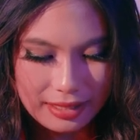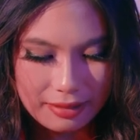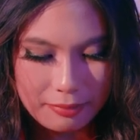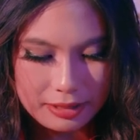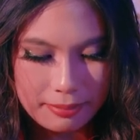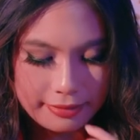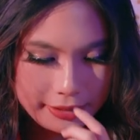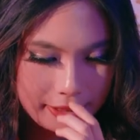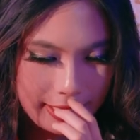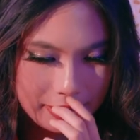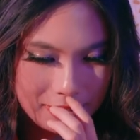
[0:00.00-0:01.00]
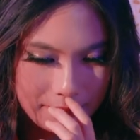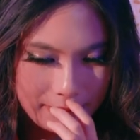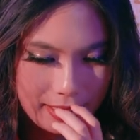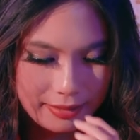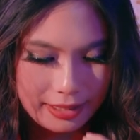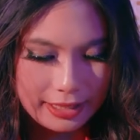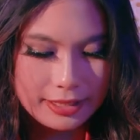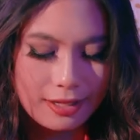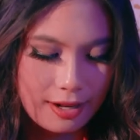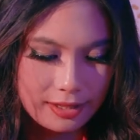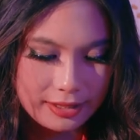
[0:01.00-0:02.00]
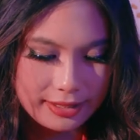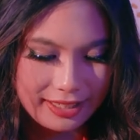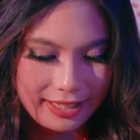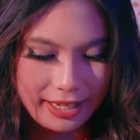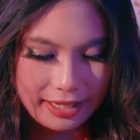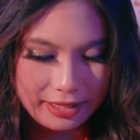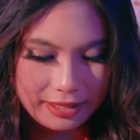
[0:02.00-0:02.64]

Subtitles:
Most poetry ends up becoming like songs or like